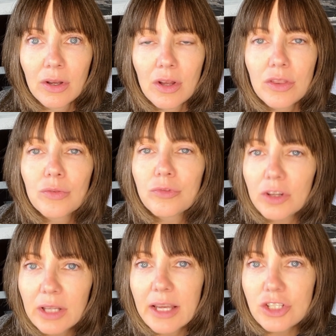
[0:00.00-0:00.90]
The
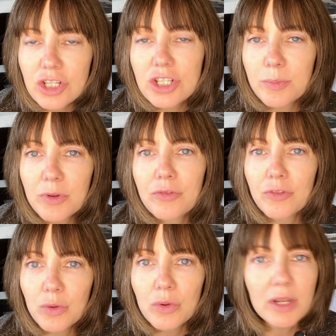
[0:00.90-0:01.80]
relationship with
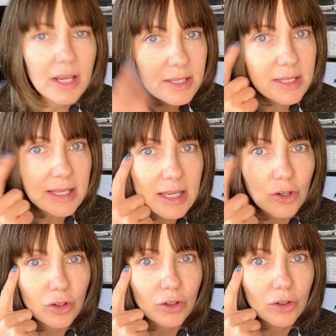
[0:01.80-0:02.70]
food is
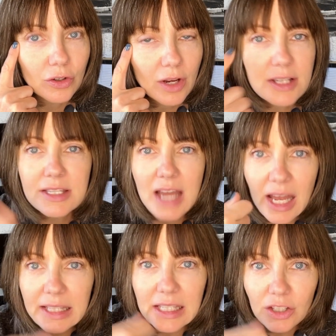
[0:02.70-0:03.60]
here. It's
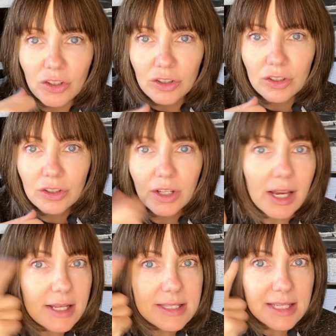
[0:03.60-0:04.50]
not here,
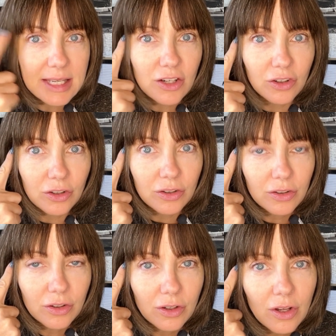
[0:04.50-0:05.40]
it's here.
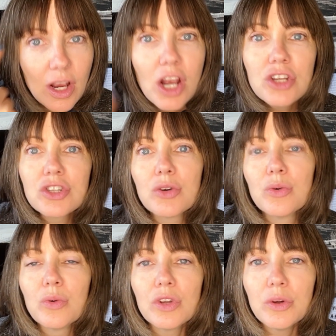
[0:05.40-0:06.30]

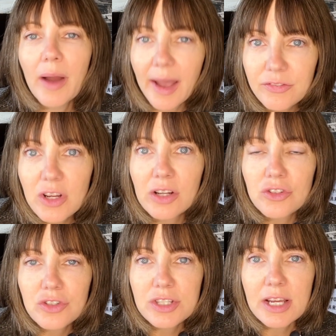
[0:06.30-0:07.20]
So you have to
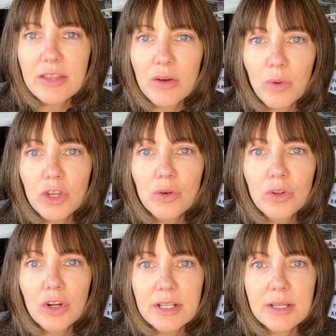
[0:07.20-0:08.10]
understand that when you
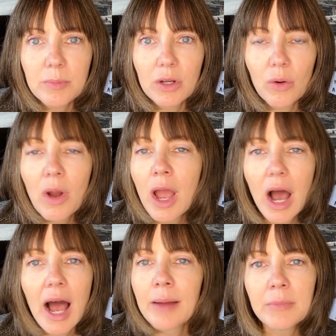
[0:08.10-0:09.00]
look at something and go,
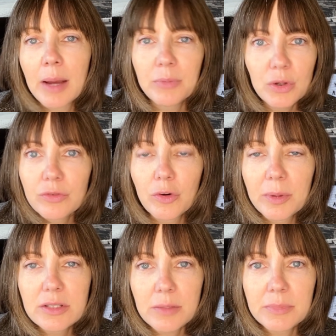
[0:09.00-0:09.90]
I'm not beautiful
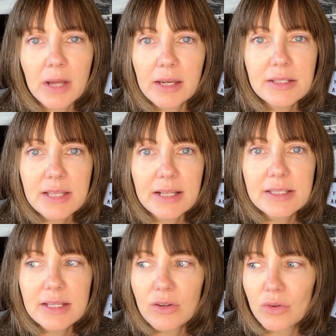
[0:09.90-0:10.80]
because I'm not a size
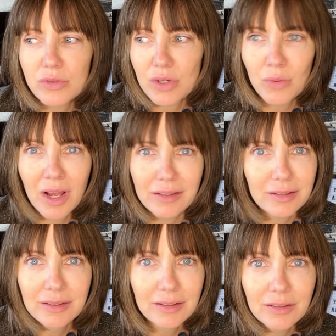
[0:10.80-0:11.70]
zero, so
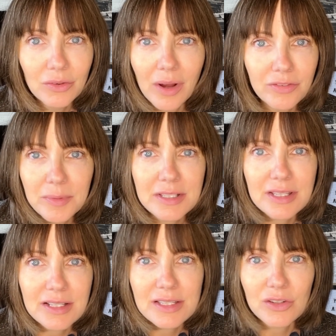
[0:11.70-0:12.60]
what? You don't have to be a
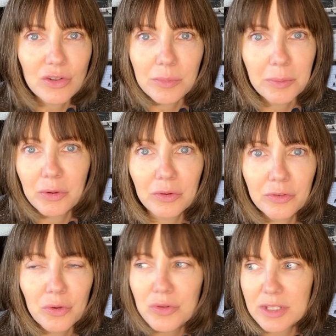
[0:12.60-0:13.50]
size zero to be
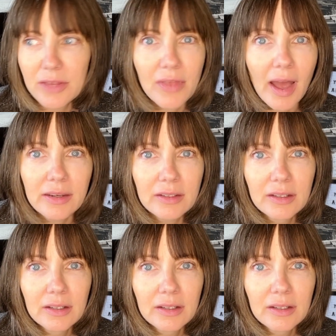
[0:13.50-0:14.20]
beautiful. Who said that?